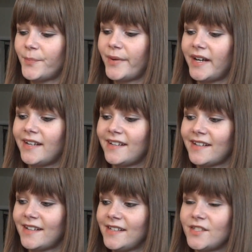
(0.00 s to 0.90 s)

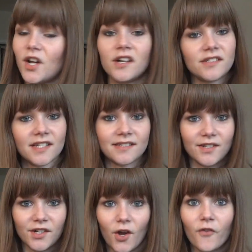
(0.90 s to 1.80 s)
but it's not
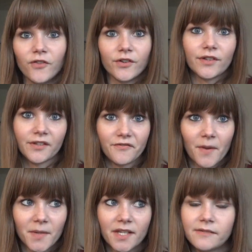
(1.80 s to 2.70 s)
necessarily overtly
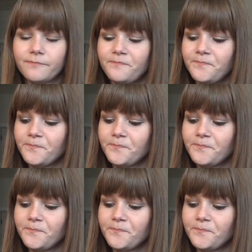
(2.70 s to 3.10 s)
feminine.